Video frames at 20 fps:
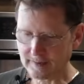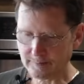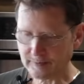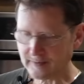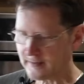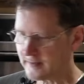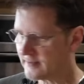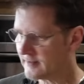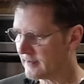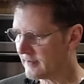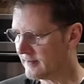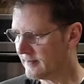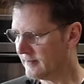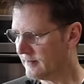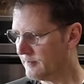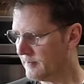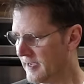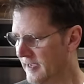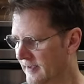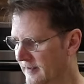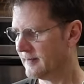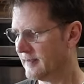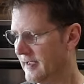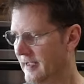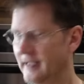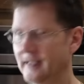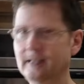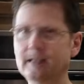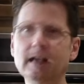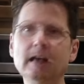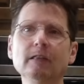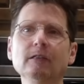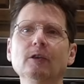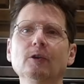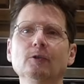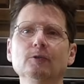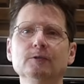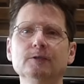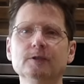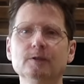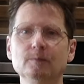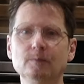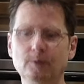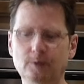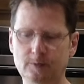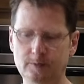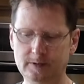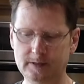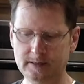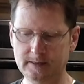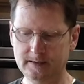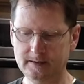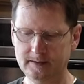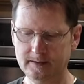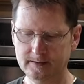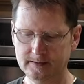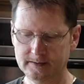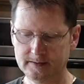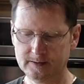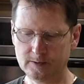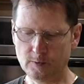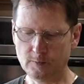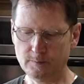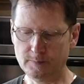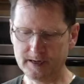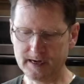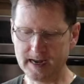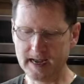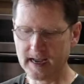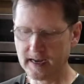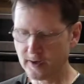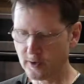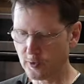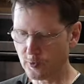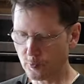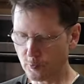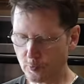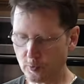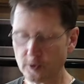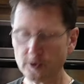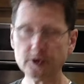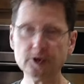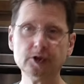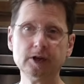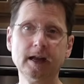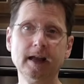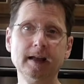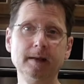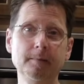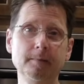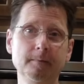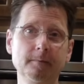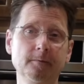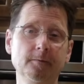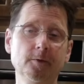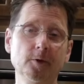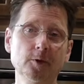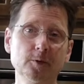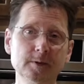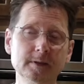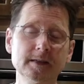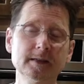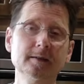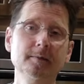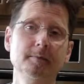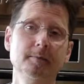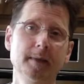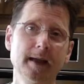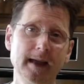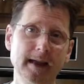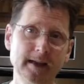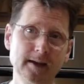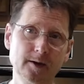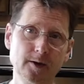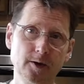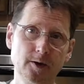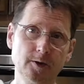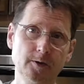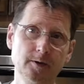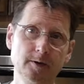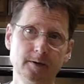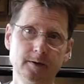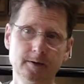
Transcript: we decided to make a yellow smoothie. So banana, orange, and frozen mango.